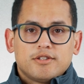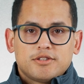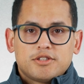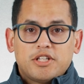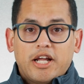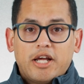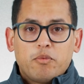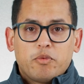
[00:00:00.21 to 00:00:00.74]

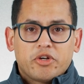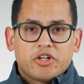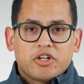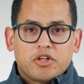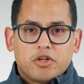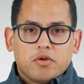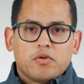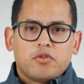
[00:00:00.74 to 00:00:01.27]
Today we're going to
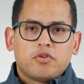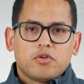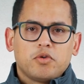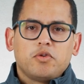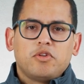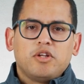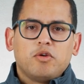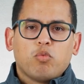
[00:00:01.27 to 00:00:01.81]
go
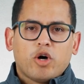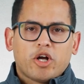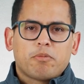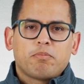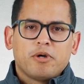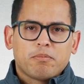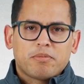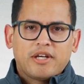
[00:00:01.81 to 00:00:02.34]
through the water
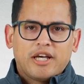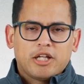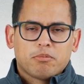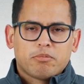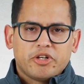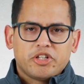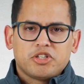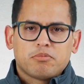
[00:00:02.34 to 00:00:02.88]
pump
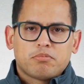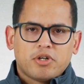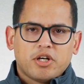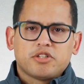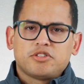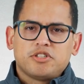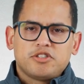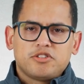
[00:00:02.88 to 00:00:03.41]
calibration
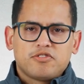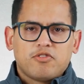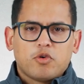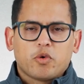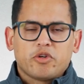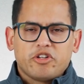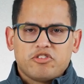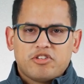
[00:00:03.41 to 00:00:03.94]
process
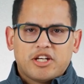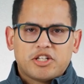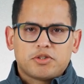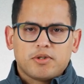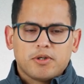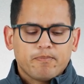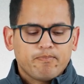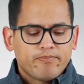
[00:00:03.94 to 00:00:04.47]
for the
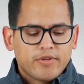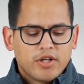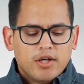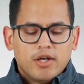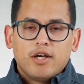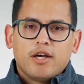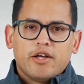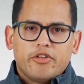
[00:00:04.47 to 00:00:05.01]
SATURO.
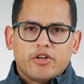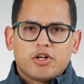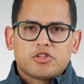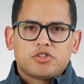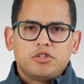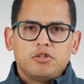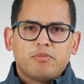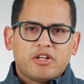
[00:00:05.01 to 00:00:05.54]
And there are
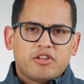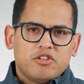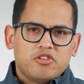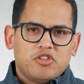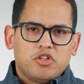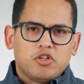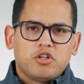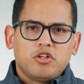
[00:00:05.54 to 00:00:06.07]
two methods that
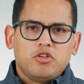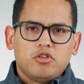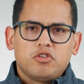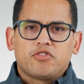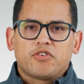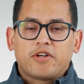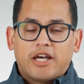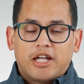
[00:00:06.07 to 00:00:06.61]
you can use
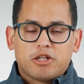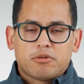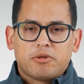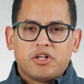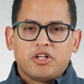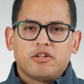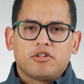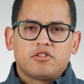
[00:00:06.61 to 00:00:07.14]
for
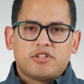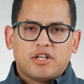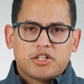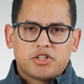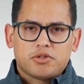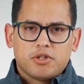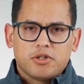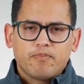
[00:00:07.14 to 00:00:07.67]
calibrating the
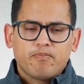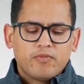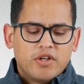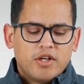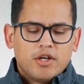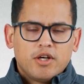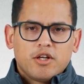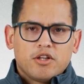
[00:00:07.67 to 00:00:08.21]
SATURO.
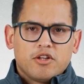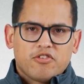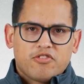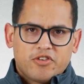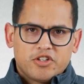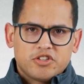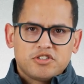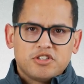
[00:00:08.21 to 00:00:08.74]
The
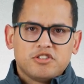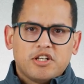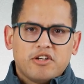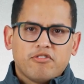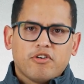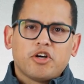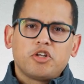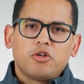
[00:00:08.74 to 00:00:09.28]
first is a
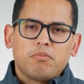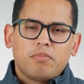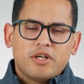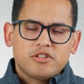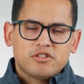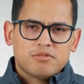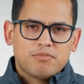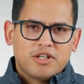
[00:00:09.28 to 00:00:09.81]

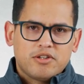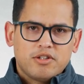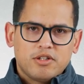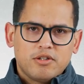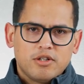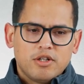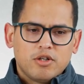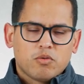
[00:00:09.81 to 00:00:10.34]
volume-based
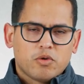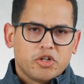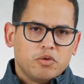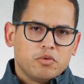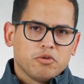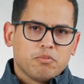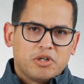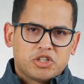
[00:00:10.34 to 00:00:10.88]
method where you
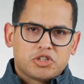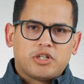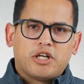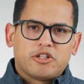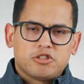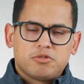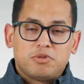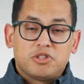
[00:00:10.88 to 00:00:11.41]
will measure
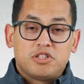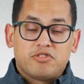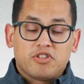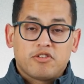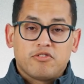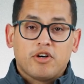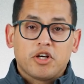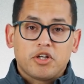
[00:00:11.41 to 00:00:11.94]
out a specific
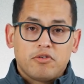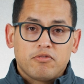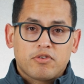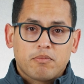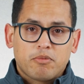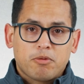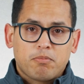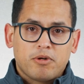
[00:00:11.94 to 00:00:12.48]
volume
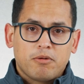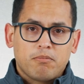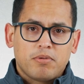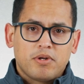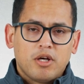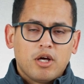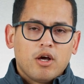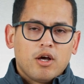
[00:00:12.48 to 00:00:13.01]
from the pump.
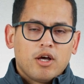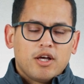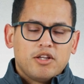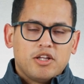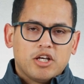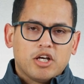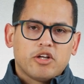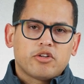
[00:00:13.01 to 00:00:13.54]

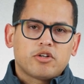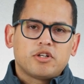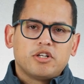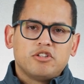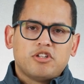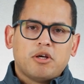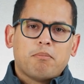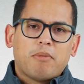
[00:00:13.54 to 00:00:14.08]
The other
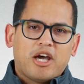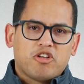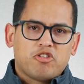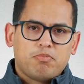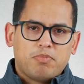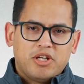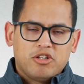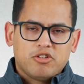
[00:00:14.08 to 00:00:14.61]
is a
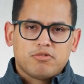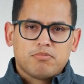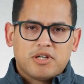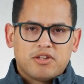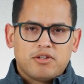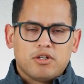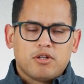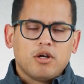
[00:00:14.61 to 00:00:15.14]
mass-based
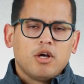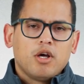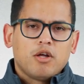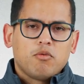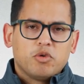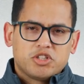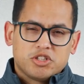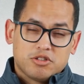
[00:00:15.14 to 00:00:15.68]
method,
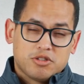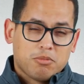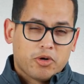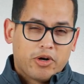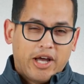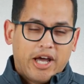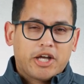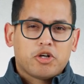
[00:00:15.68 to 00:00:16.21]
which is the
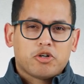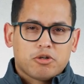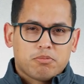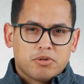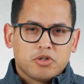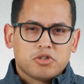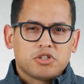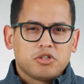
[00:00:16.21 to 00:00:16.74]
more accurate
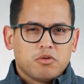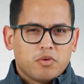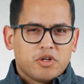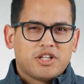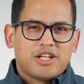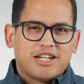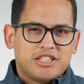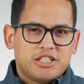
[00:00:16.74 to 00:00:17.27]
approach and the one
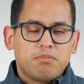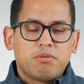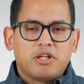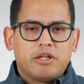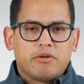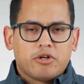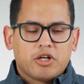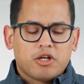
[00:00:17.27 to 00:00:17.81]
that I
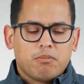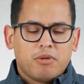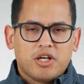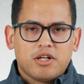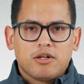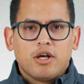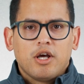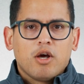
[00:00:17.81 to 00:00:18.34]
typically
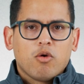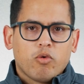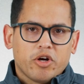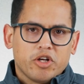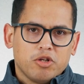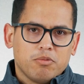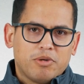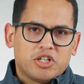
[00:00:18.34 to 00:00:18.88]
recommend, where
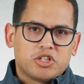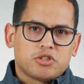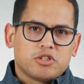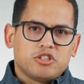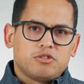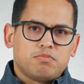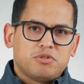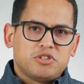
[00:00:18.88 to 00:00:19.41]
you measure a
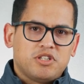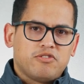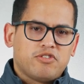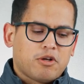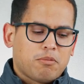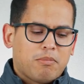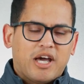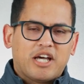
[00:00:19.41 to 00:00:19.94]

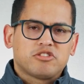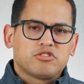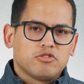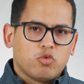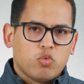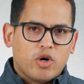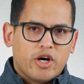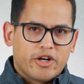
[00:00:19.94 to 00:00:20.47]
specific mass of
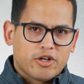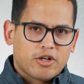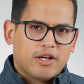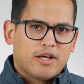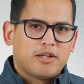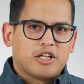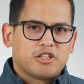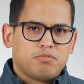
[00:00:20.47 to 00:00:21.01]
water
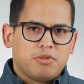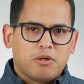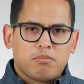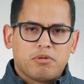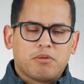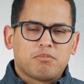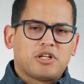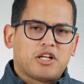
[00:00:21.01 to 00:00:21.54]
that's being
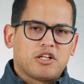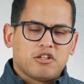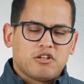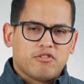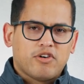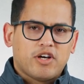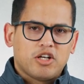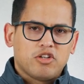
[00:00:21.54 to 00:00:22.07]
pumped out of the
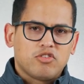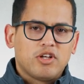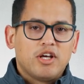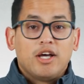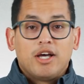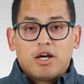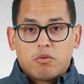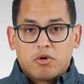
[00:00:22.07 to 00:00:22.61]
device.
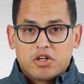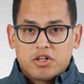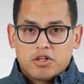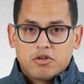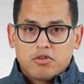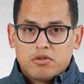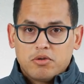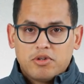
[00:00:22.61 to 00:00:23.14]
And we're going to
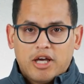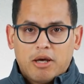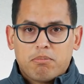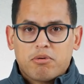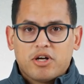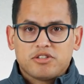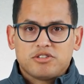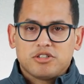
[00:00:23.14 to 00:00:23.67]
go through that
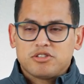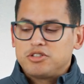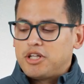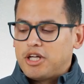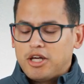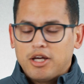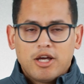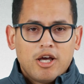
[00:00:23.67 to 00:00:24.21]
process
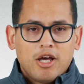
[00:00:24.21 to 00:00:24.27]
today.